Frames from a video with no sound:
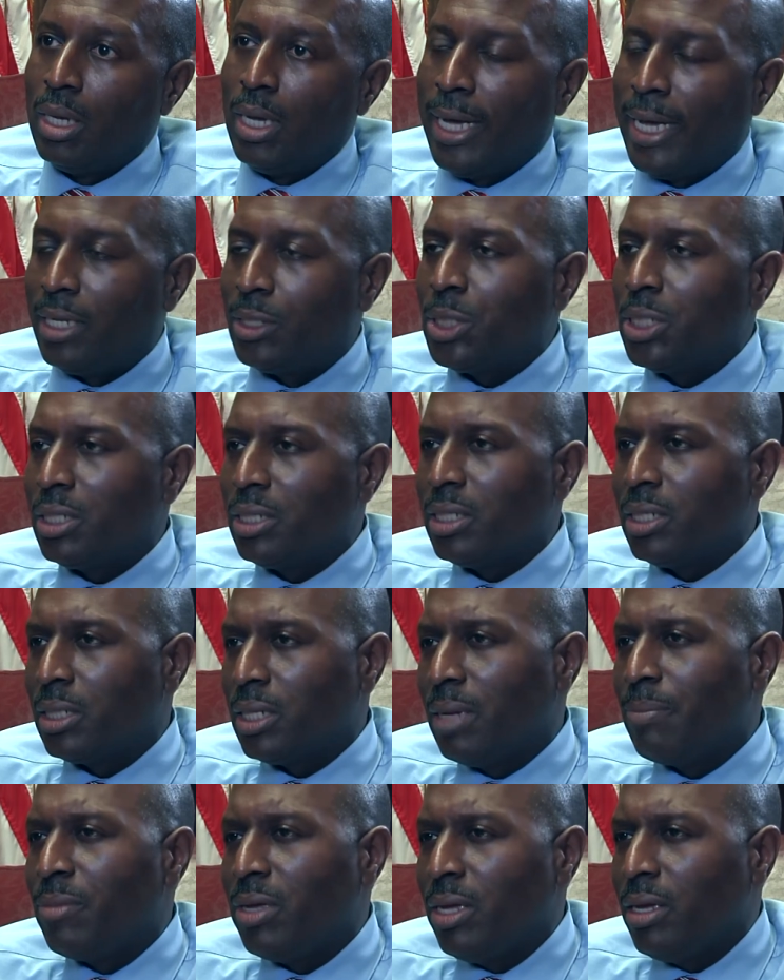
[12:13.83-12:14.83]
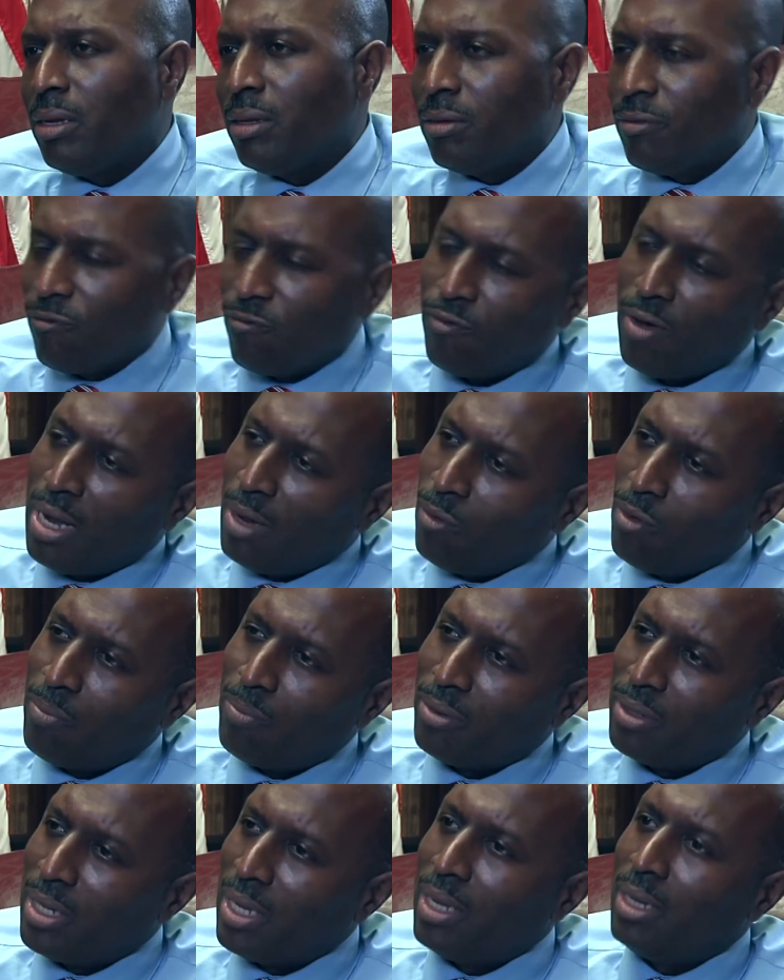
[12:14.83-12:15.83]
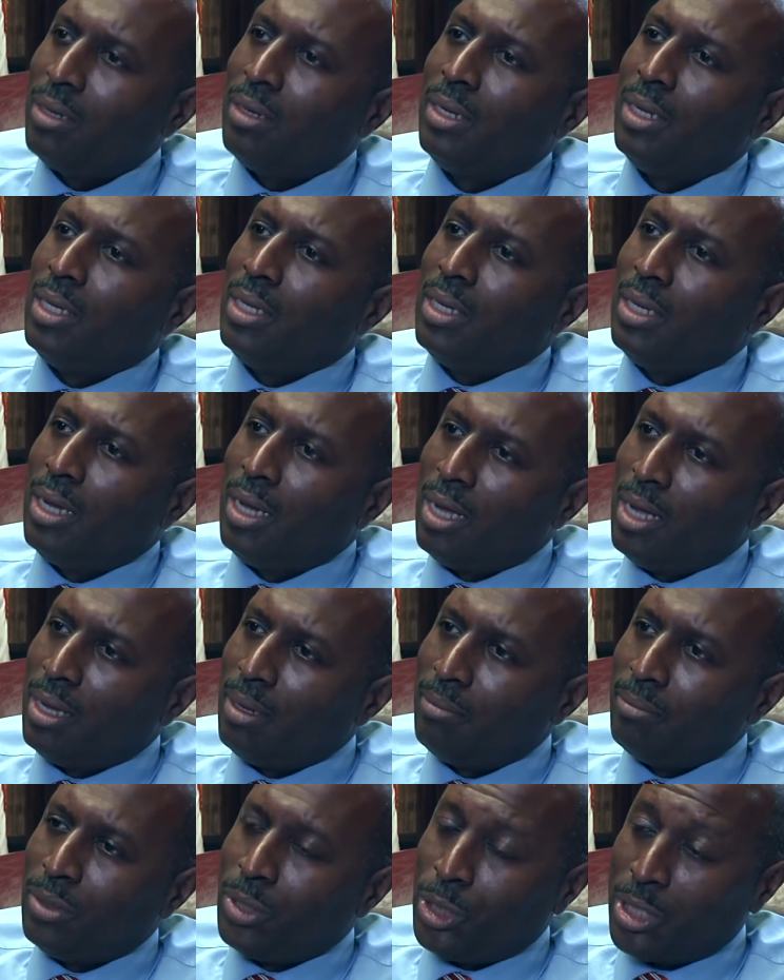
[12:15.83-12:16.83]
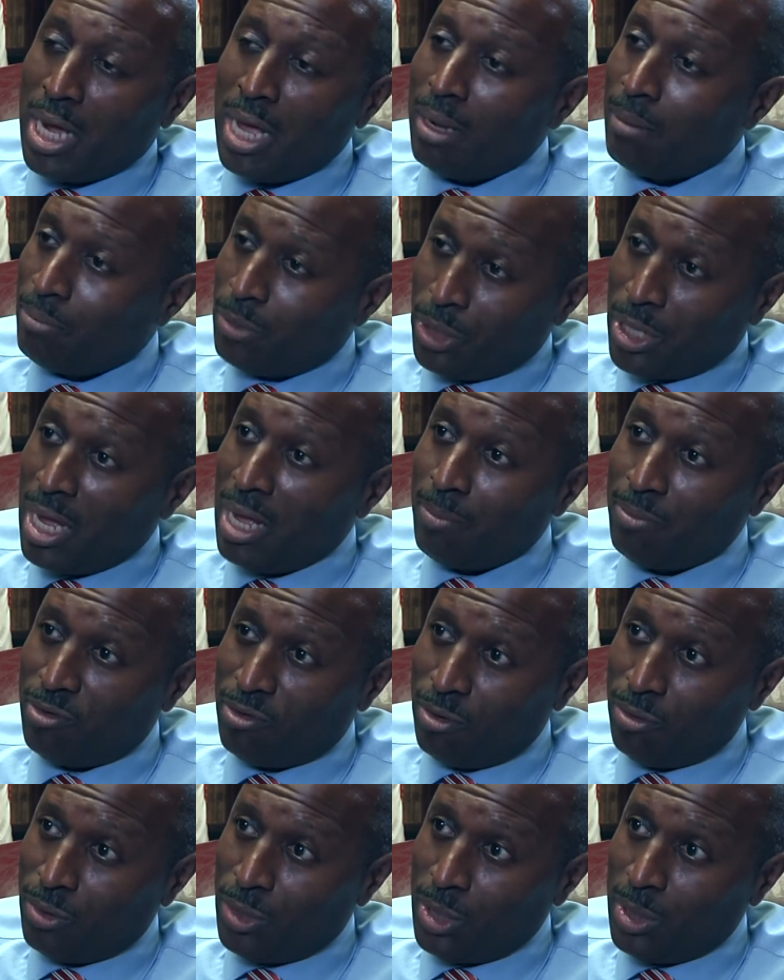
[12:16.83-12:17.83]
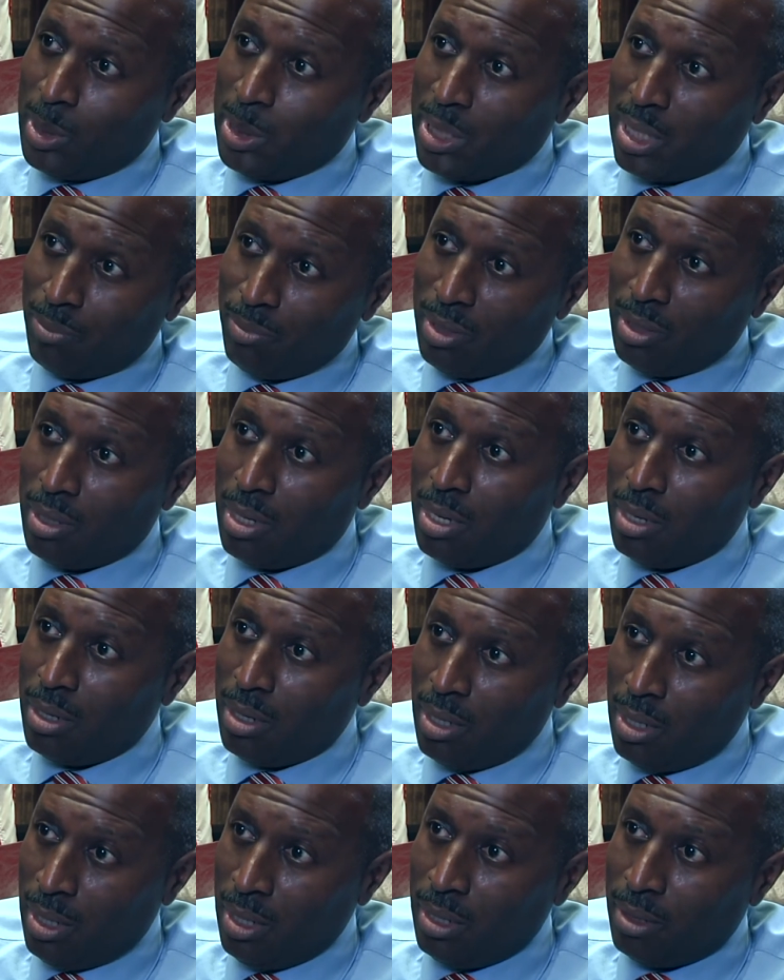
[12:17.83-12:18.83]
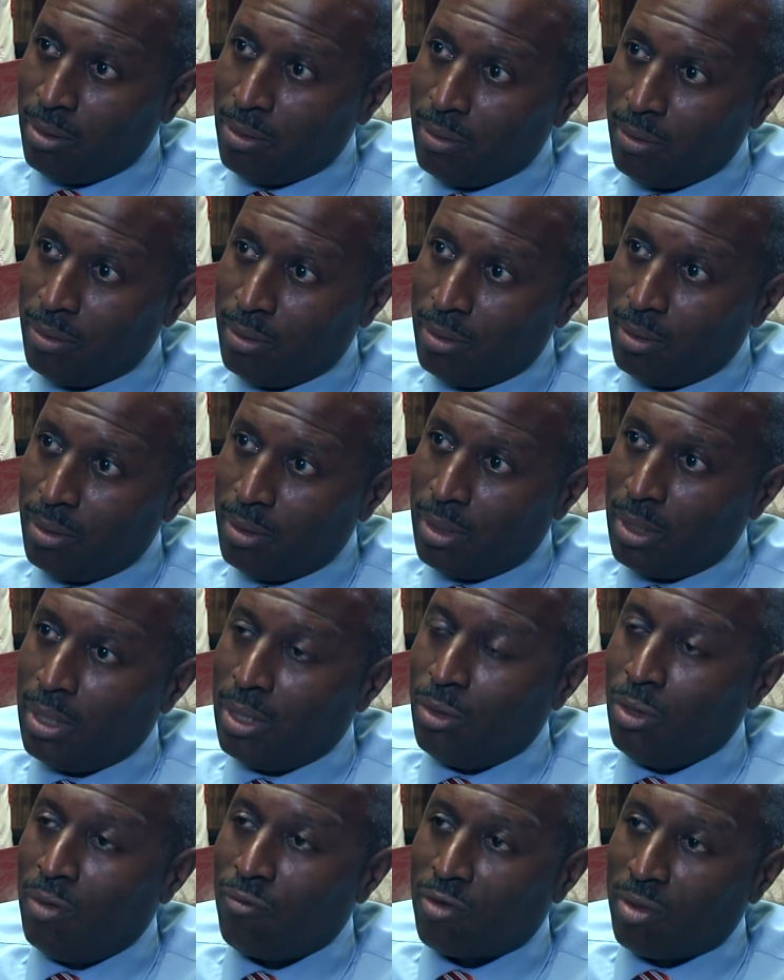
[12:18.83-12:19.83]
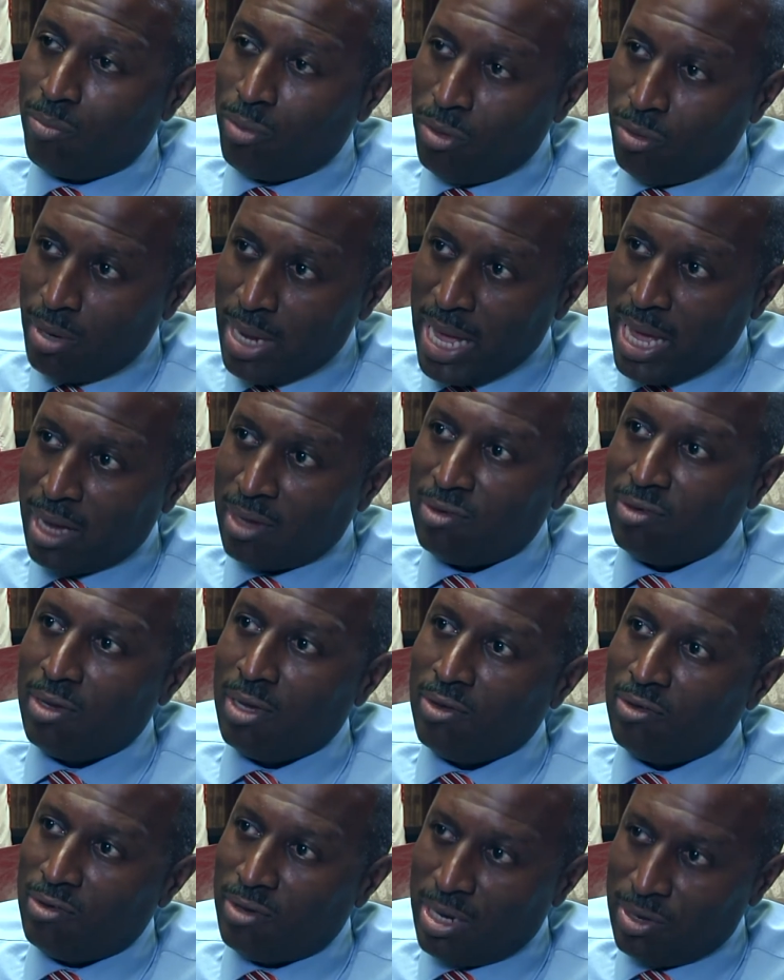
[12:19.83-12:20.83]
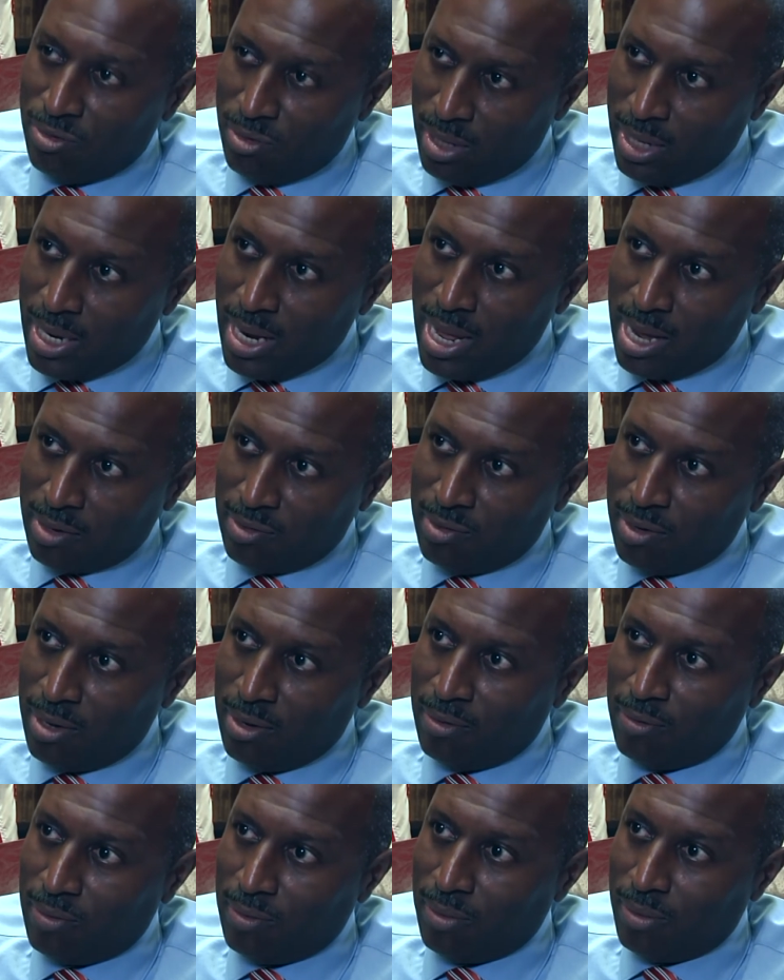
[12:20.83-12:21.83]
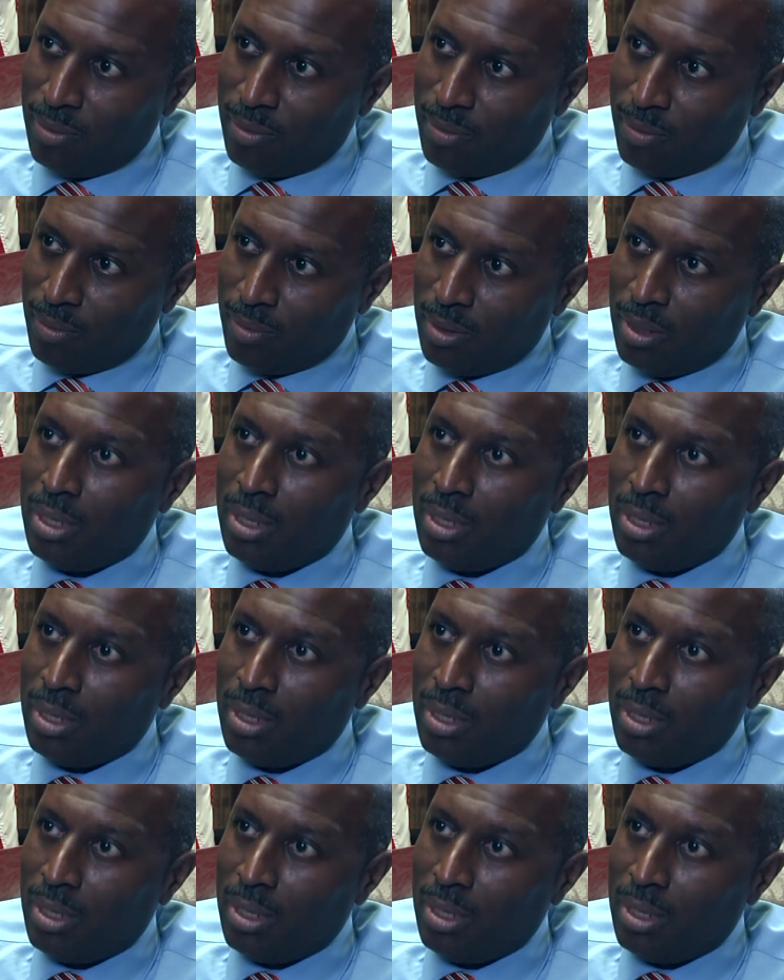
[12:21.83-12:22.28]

And just, just let me follow up on that. Um, job, job searches can be done here. Yes. You have computer access, internet access. Free access.